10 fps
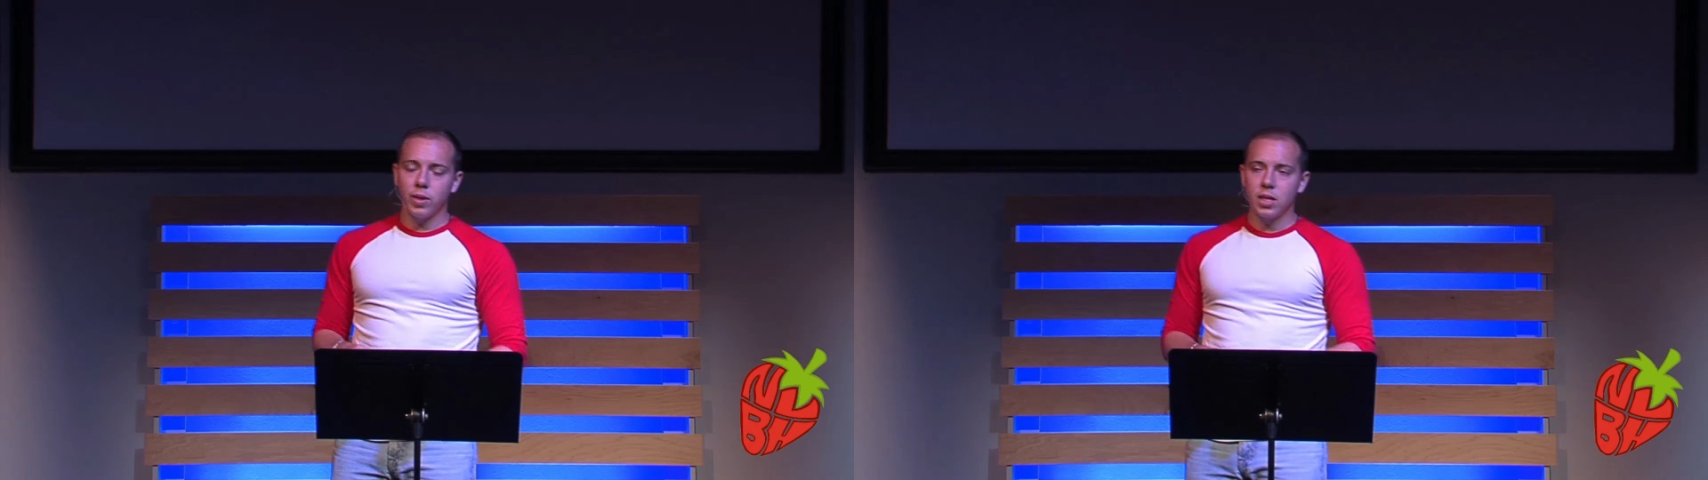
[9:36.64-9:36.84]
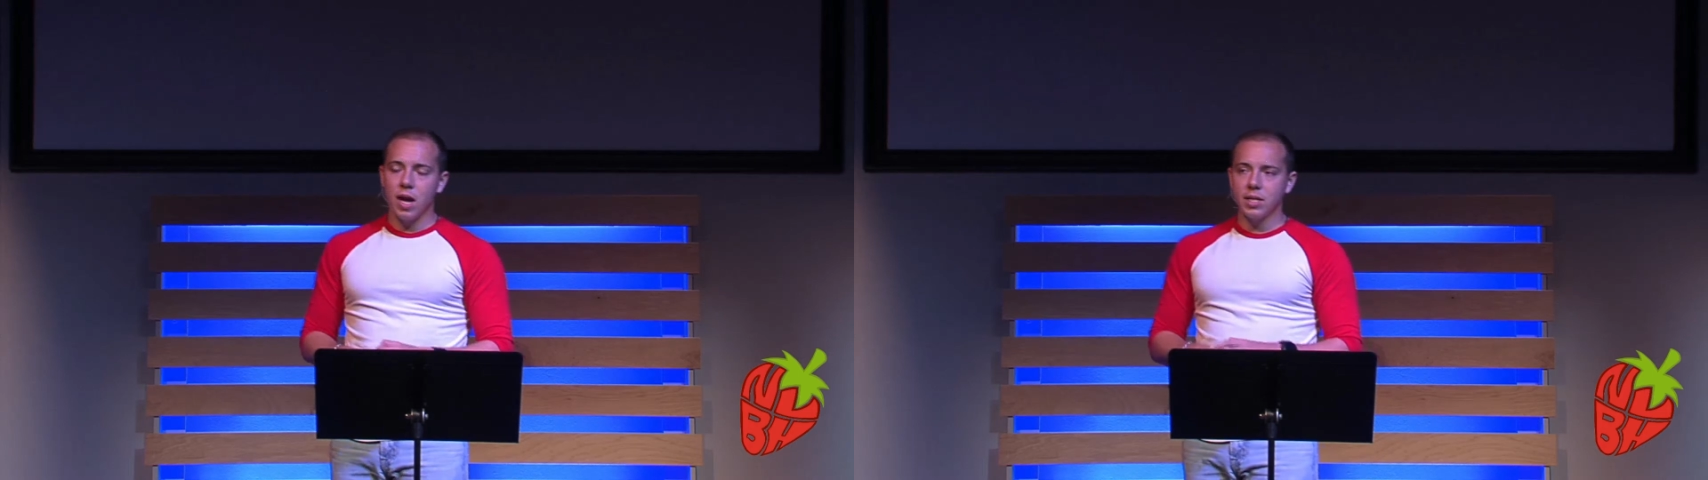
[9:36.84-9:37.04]

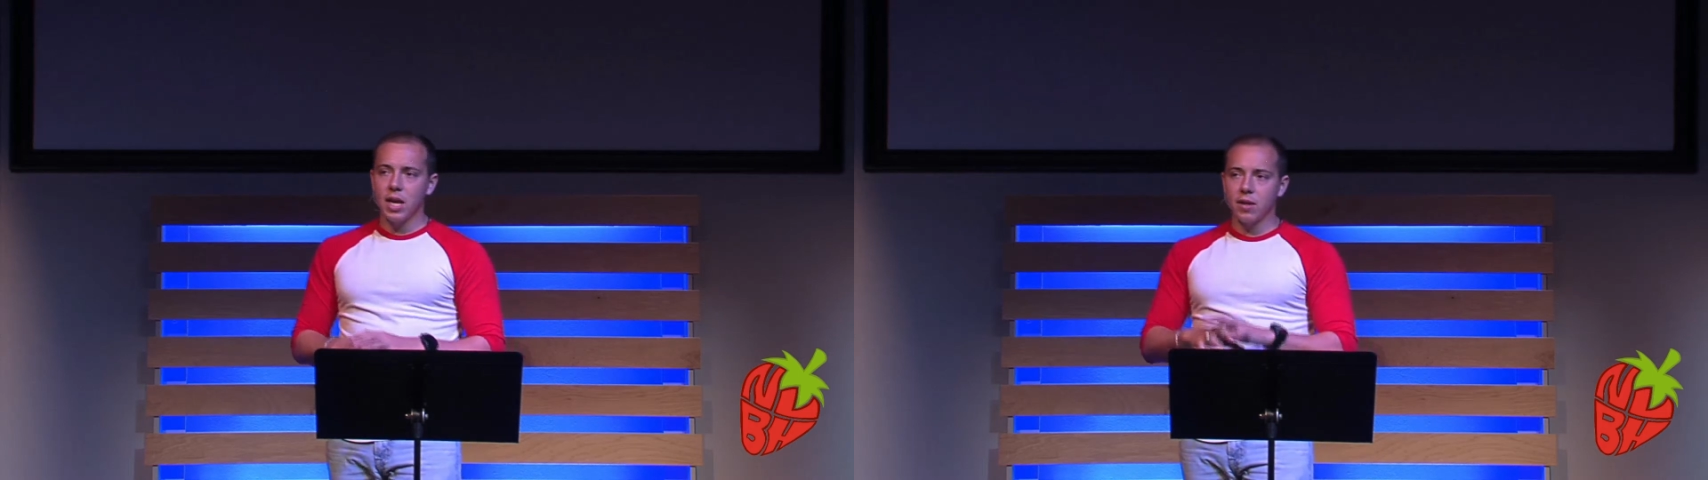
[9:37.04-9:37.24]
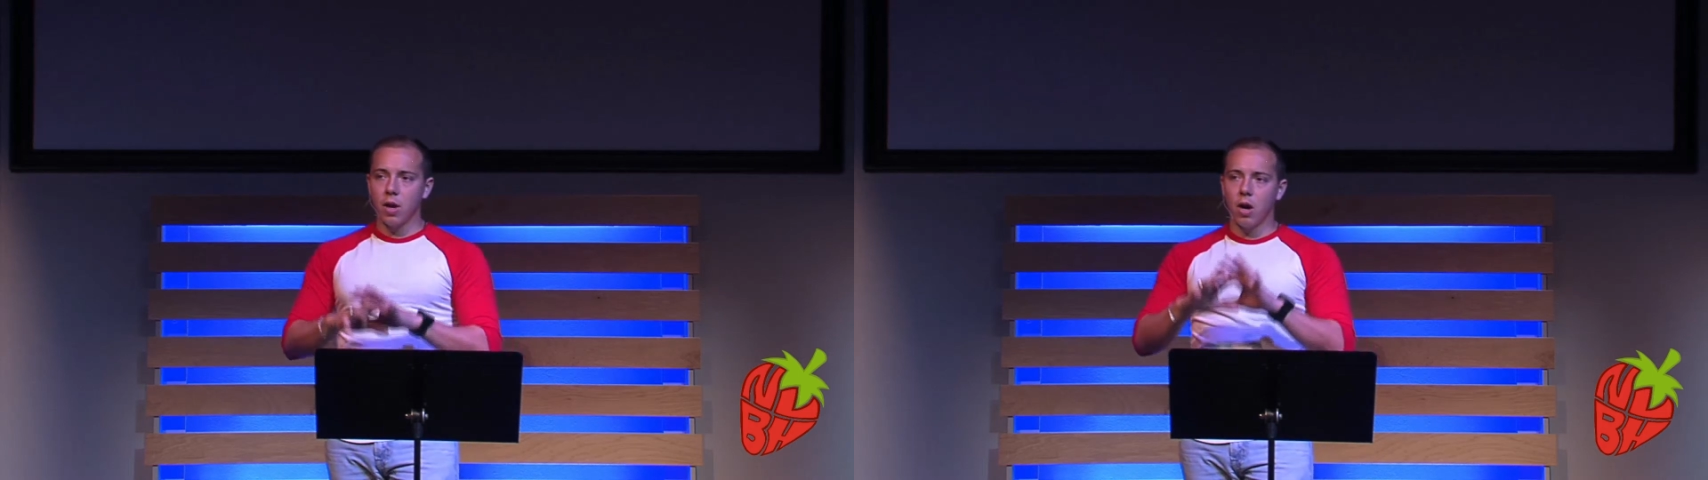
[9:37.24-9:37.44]
not
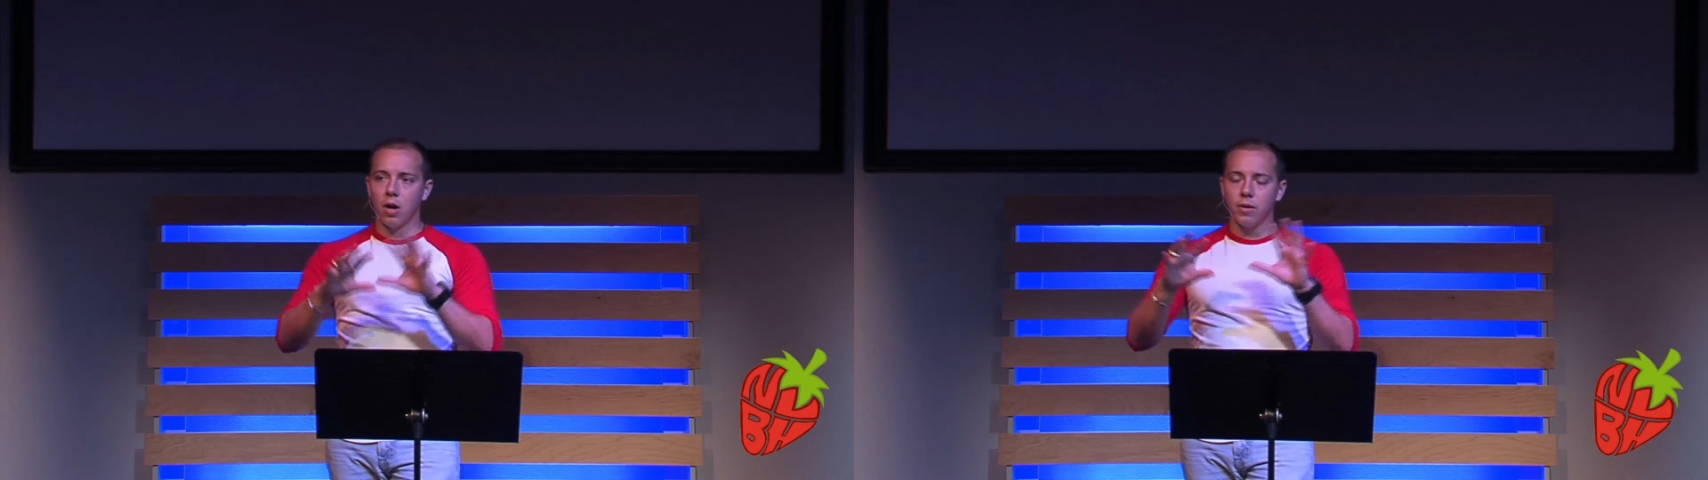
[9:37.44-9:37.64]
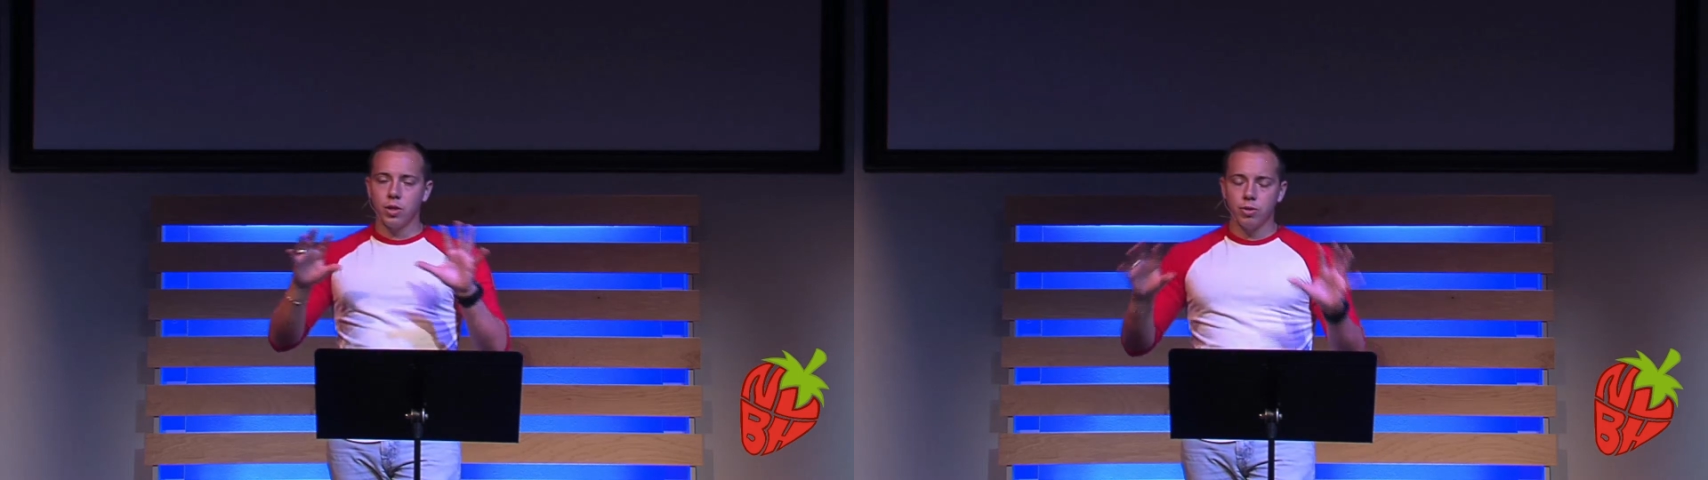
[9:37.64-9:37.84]
saying that all
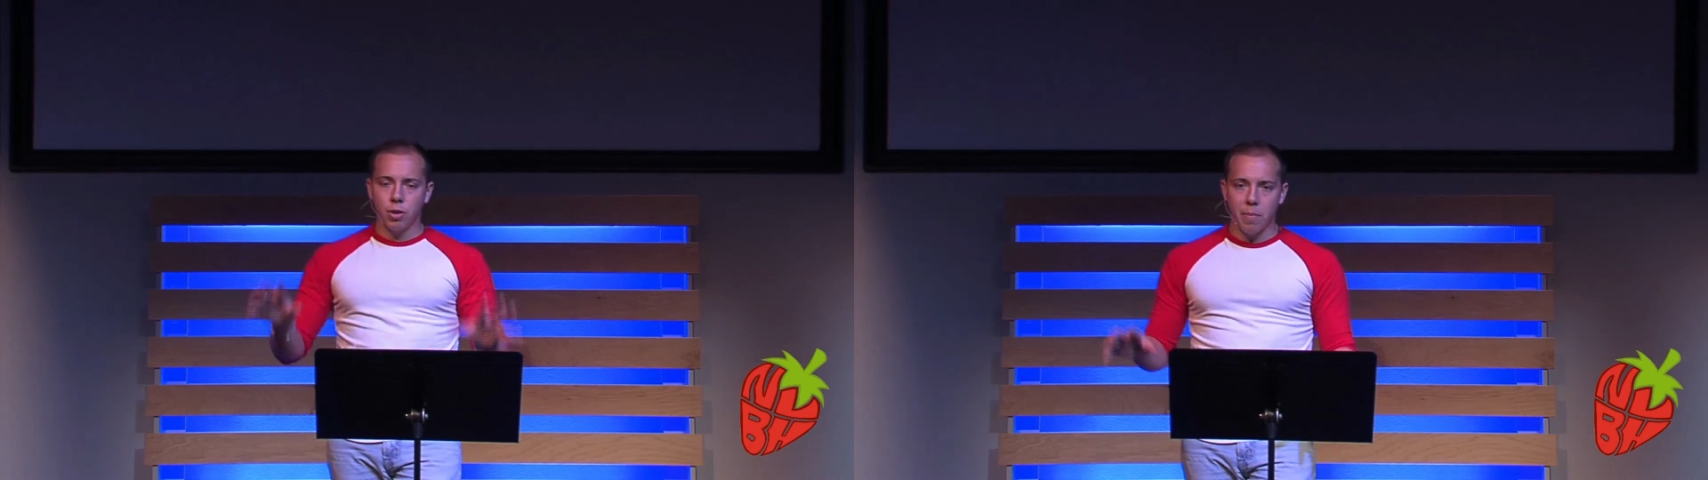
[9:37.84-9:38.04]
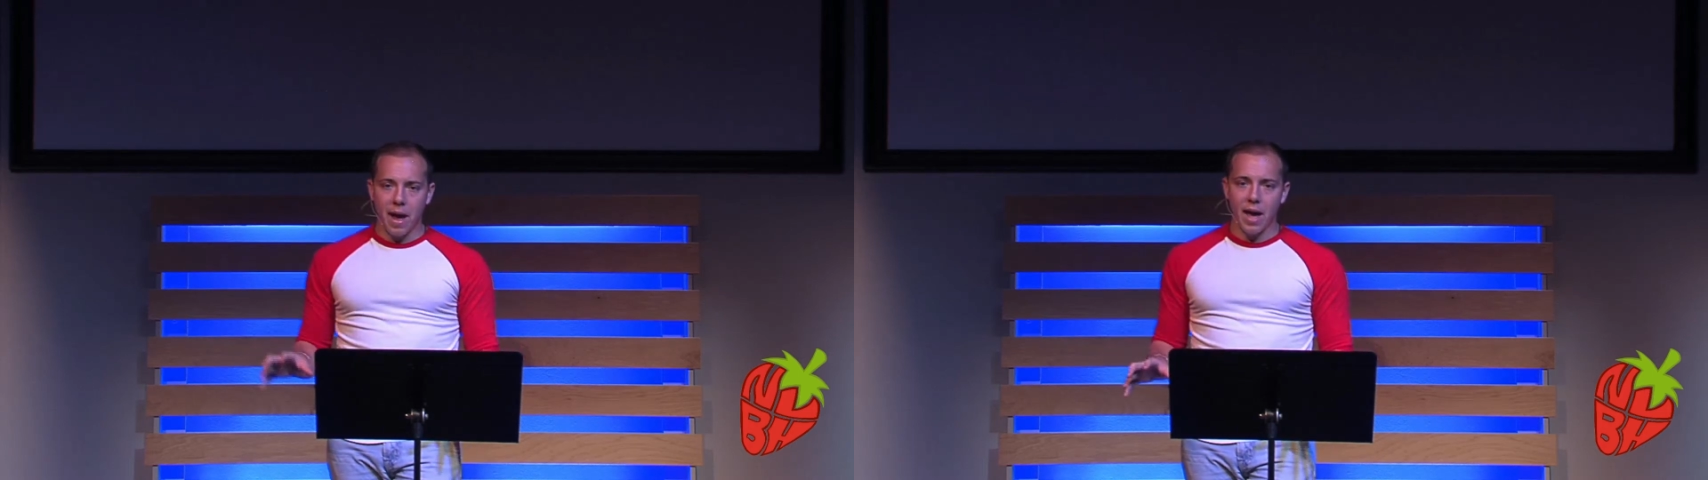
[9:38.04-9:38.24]
the Jews are
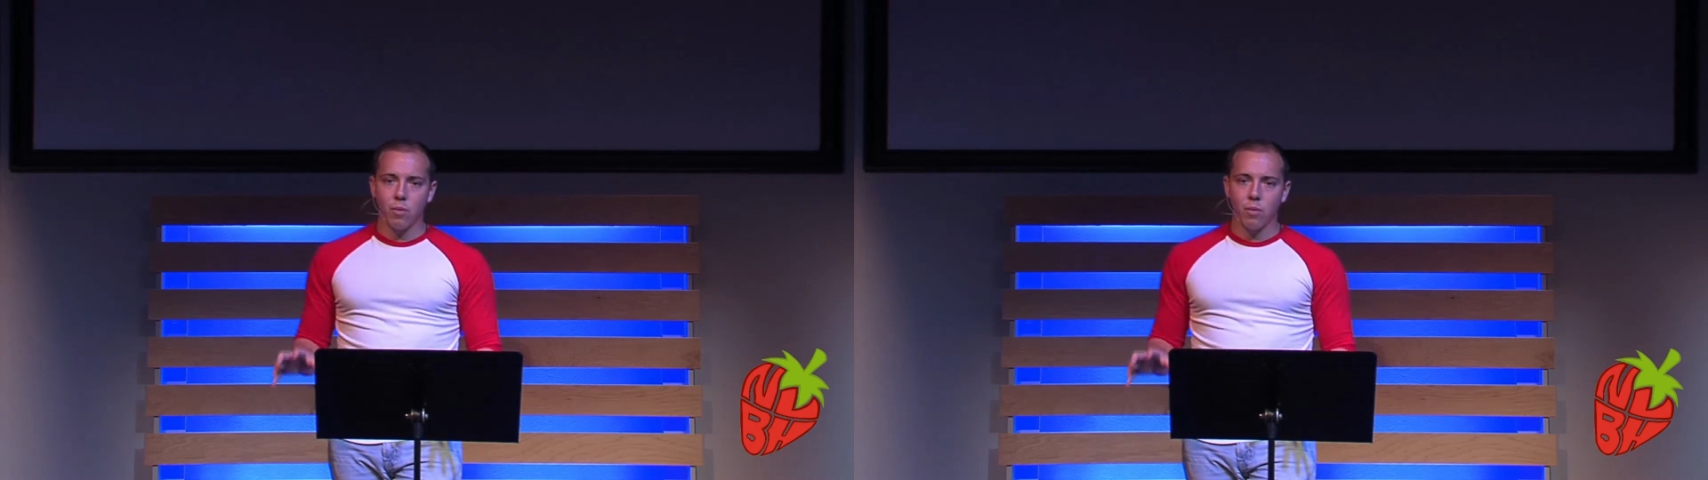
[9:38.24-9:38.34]
bad.